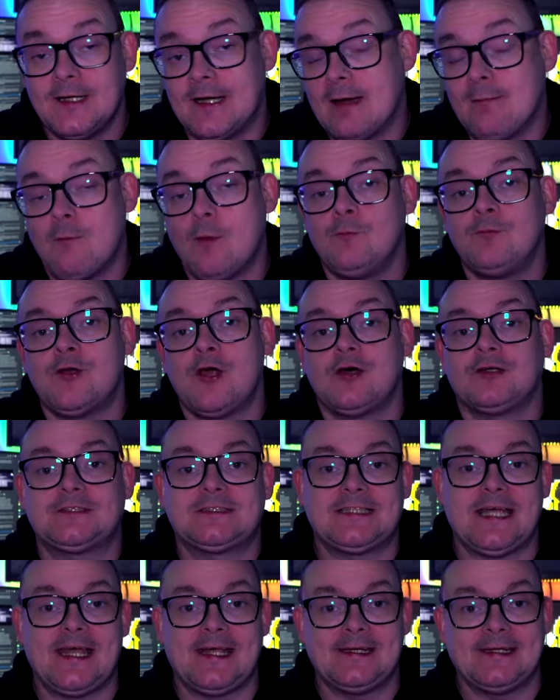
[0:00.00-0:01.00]
Now I'm not
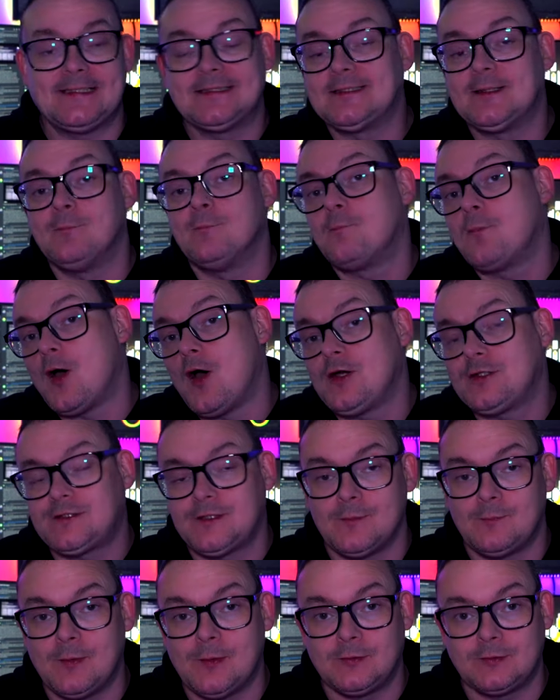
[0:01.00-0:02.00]
saying it's
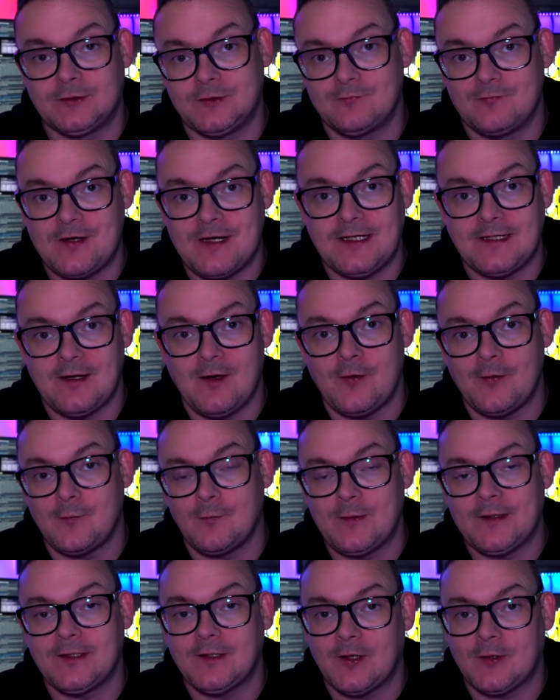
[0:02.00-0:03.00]
impossible to read it on a
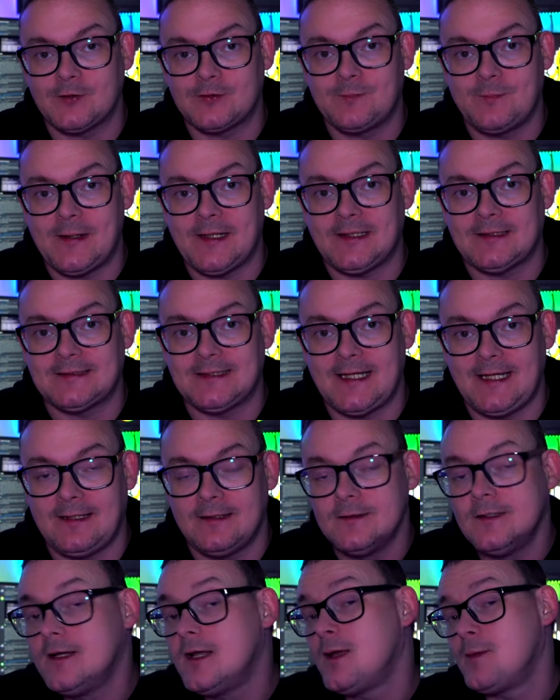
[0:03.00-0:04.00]
Windows PC,
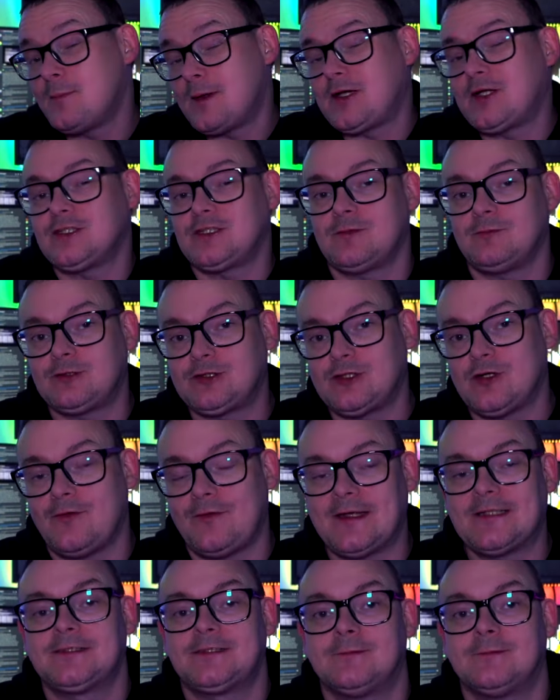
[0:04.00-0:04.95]
because I'm sure there's